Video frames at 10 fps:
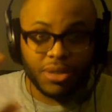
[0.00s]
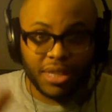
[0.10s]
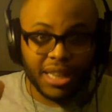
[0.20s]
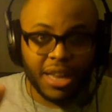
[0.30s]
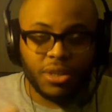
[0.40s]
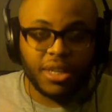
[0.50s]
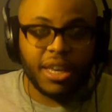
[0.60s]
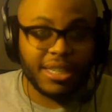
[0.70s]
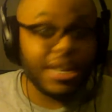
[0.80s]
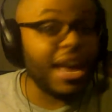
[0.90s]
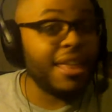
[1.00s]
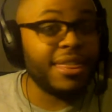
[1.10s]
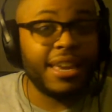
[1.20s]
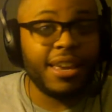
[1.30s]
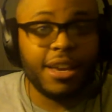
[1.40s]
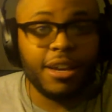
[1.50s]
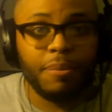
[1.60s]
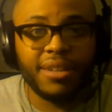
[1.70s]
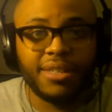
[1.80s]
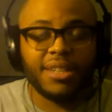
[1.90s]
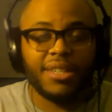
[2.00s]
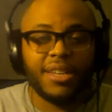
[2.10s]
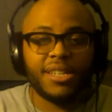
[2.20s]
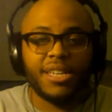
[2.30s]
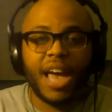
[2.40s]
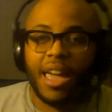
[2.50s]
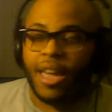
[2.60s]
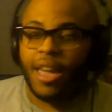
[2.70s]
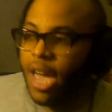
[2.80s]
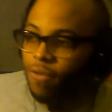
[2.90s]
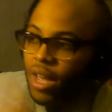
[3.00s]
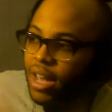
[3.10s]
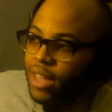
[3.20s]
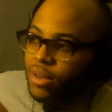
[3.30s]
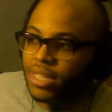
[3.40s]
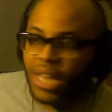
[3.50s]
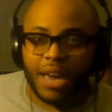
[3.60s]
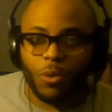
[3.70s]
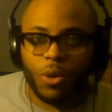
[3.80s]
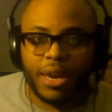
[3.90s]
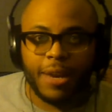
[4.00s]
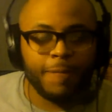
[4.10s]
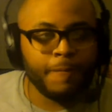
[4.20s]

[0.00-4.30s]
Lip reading: the level 6, I think it could be a 6-6 tie. If the other side win it,